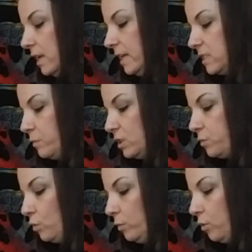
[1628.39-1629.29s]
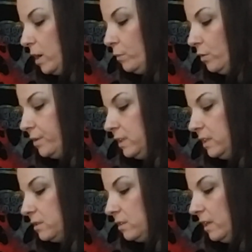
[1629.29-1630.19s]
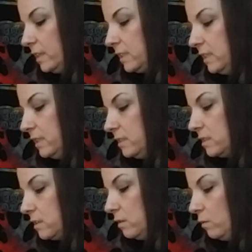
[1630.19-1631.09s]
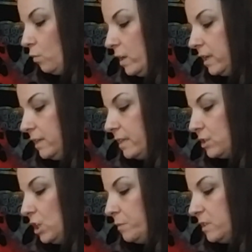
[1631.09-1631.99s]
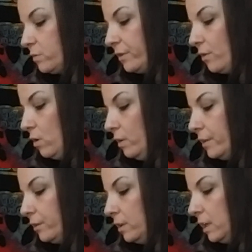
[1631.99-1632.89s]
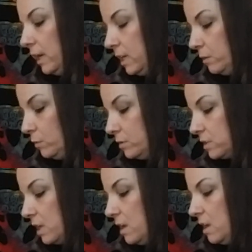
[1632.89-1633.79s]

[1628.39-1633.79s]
It's much more primal than intellect. It is what connects humans with all other animals.